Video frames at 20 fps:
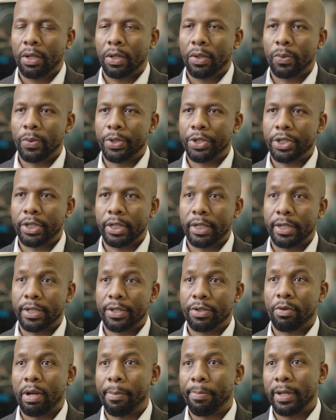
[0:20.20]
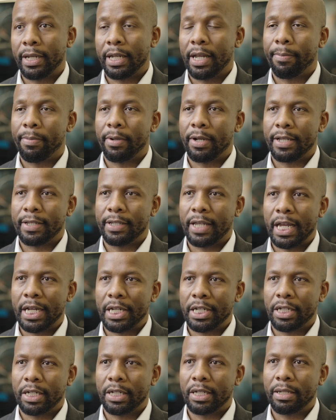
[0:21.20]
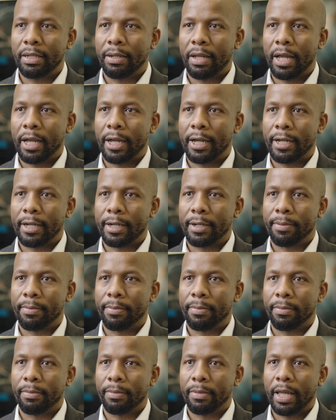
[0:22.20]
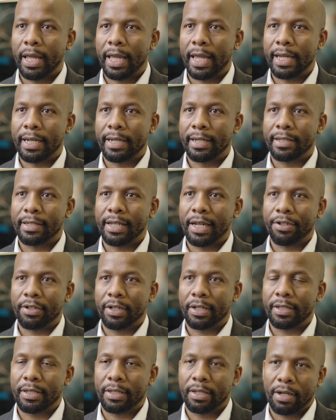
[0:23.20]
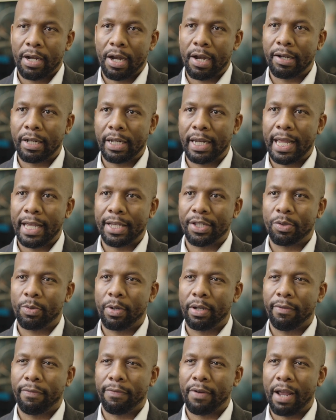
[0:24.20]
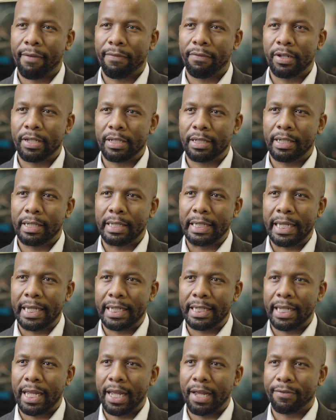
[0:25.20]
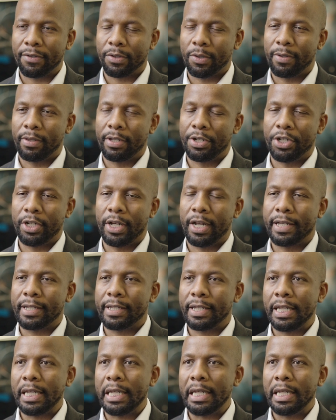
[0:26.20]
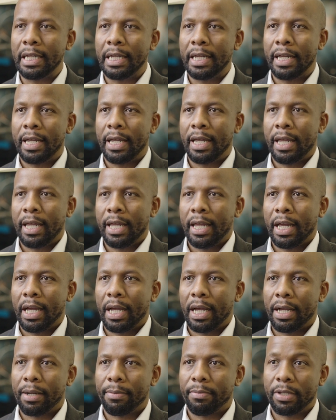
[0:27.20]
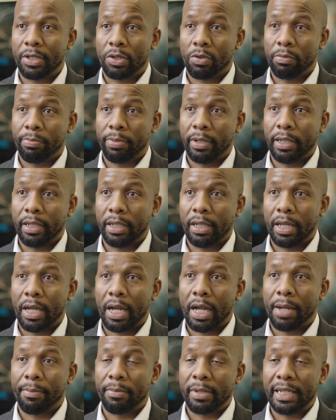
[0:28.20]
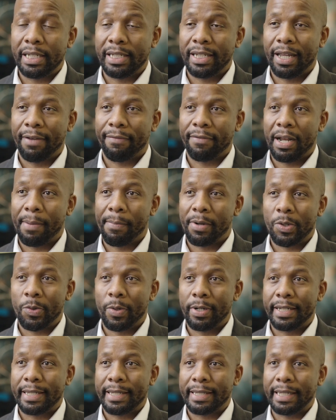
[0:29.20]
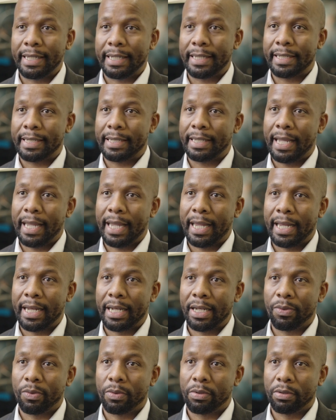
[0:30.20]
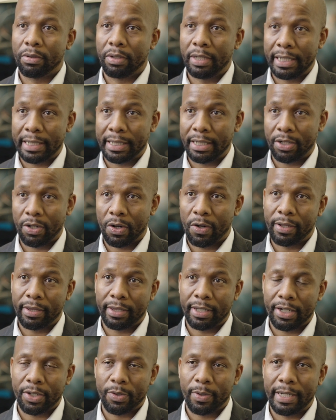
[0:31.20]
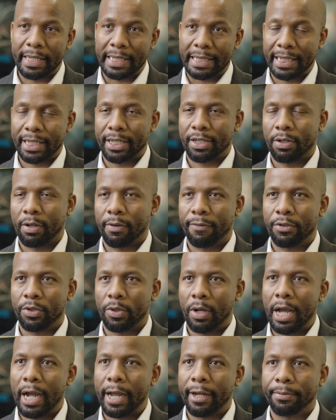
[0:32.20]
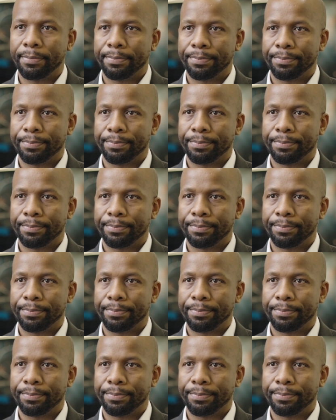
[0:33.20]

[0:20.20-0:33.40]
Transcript: which is rapid urbanization. Um, and Satrix currently has 25 listed ETFs on the JSE. Um, this will be um, ETF number 26 and will list on the 26th of July.